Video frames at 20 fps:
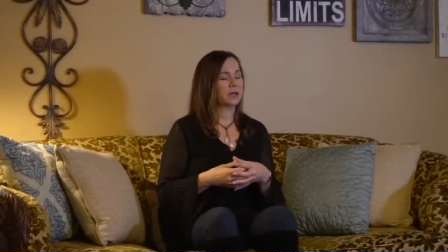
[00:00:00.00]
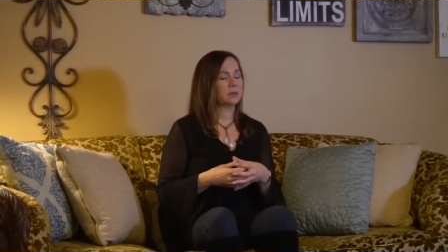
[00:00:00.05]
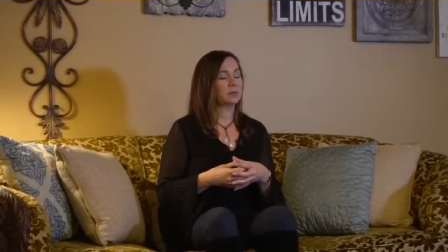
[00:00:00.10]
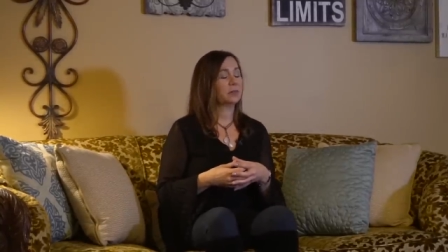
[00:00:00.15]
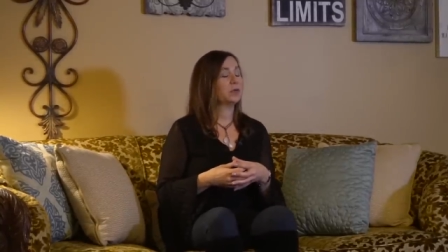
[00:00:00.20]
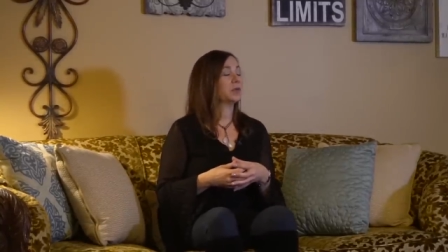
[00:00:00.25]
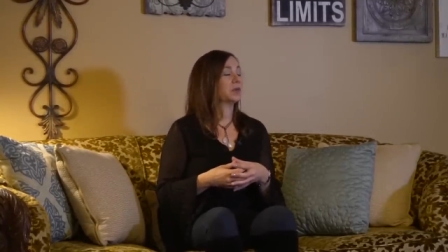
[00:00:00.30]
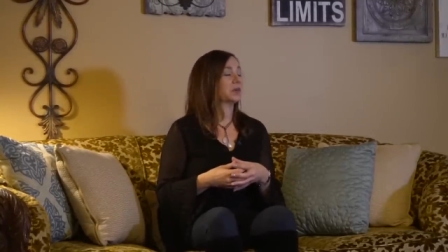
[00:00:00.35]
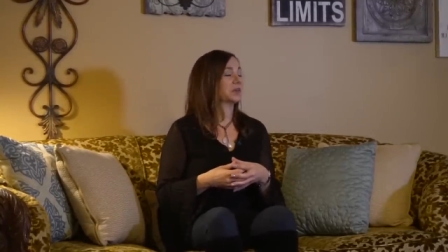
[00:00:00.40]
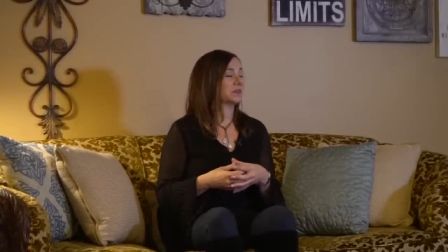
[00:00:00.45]

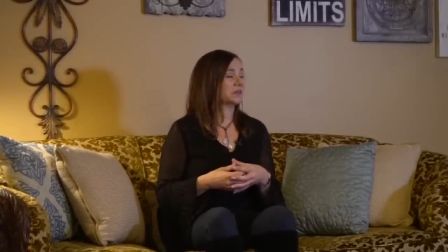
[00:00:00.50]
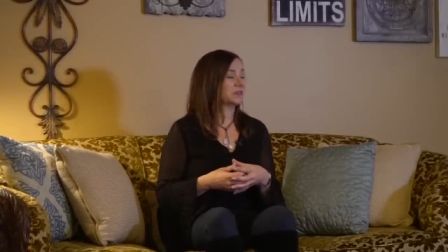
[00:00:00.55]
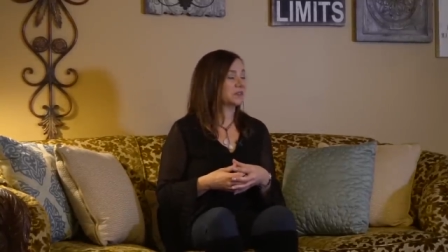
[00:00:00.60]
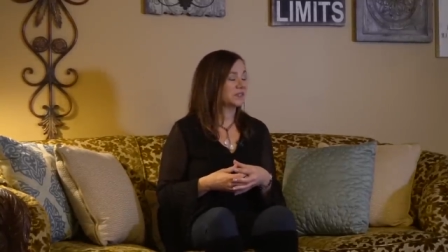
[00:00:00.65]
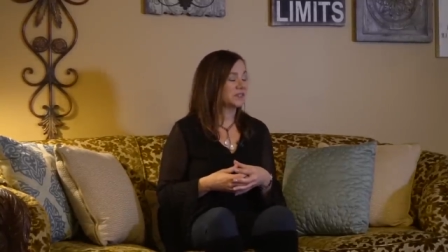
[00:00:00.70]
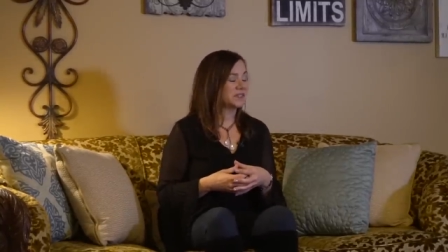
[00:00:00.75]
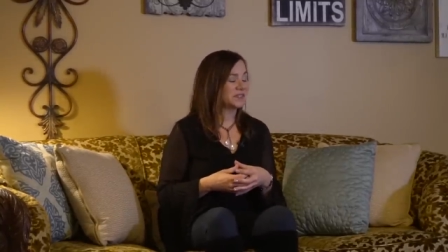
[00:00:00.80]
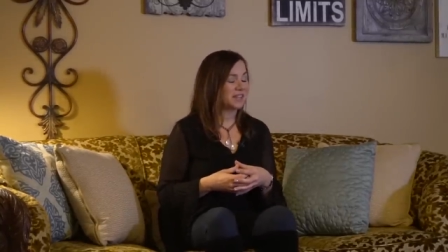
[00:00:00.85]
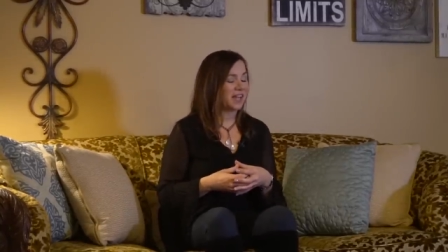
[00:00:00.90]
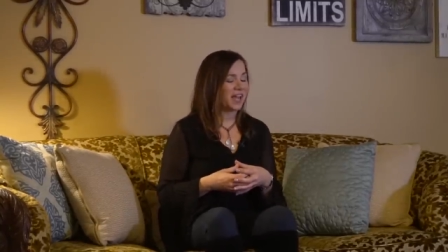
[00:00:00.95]

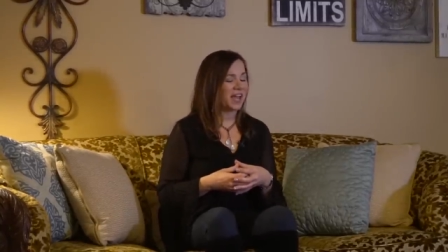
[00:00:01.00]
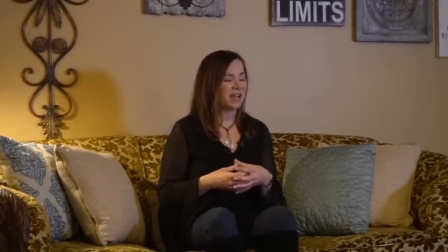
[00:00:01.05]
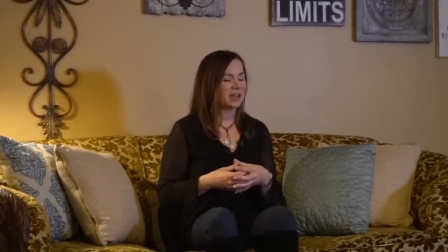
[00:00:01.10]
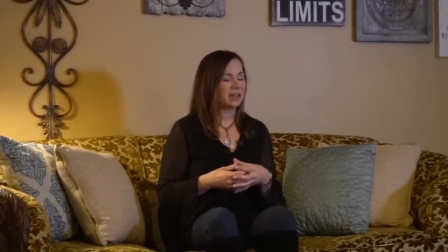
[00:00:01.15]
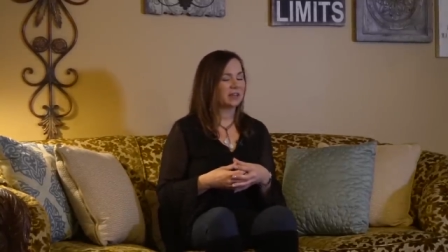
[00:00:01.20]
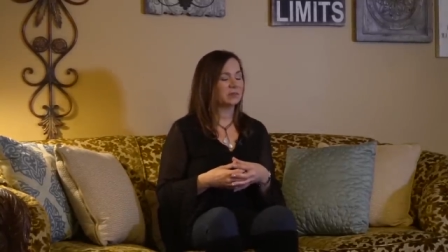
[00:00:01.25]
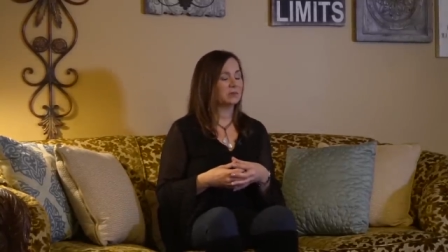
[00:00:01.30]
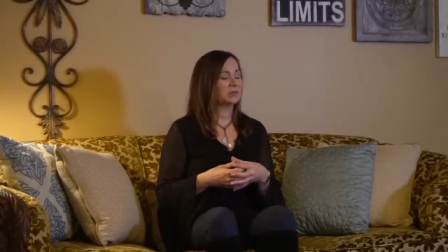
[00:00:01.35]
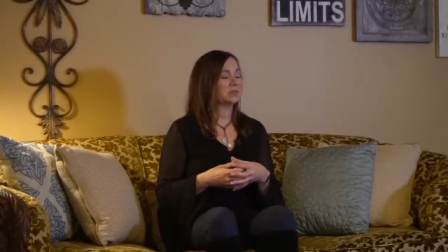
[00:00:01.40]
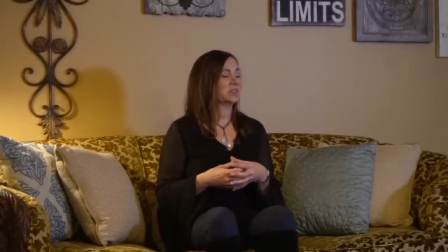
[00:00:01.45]
portals
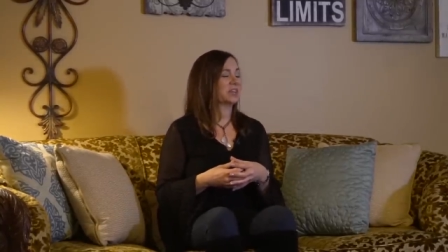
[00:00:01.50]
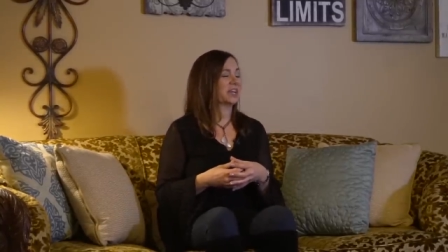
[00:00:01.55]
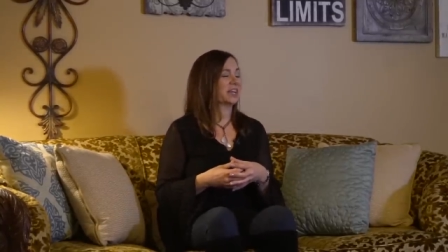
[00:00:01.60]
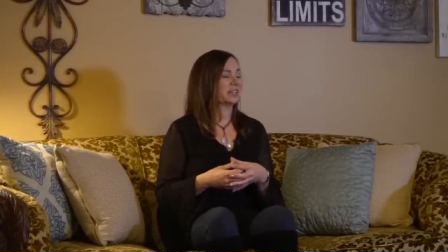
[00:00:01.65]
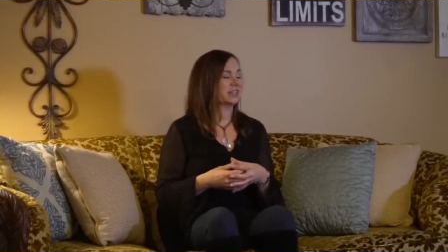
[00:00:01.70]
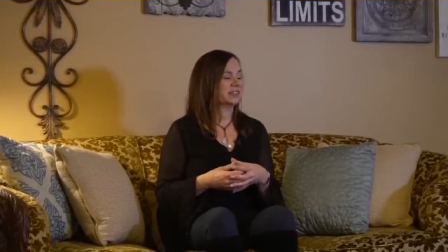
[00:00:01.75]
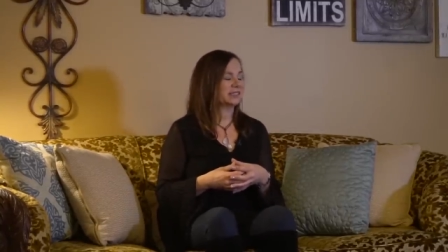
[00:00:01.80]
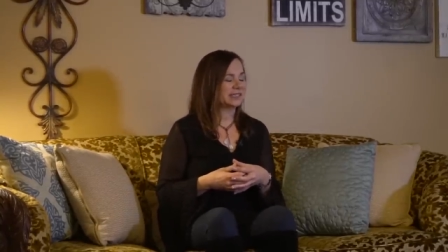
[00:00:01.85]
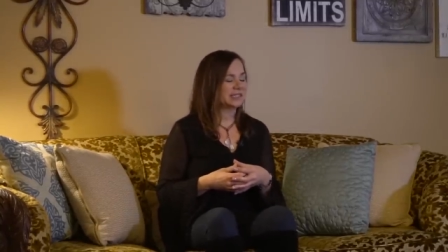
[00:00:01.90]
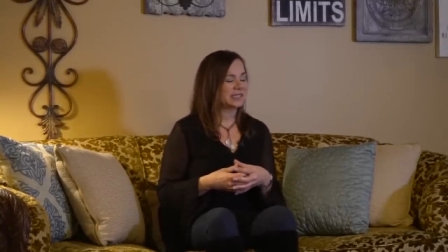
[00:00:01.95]
and
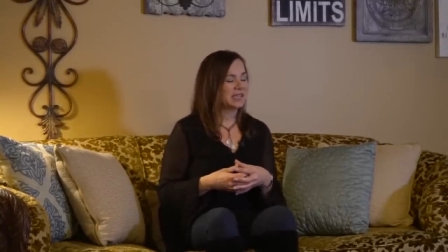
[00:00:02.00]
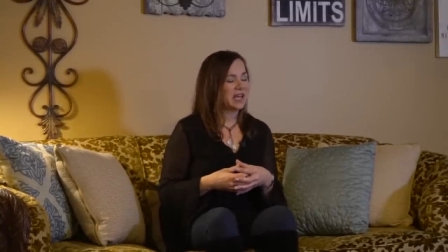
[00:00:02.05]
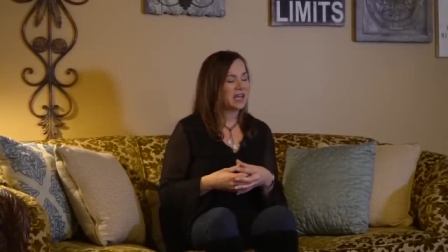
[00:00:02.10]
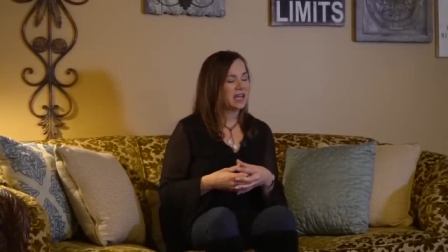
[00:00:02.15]
planets,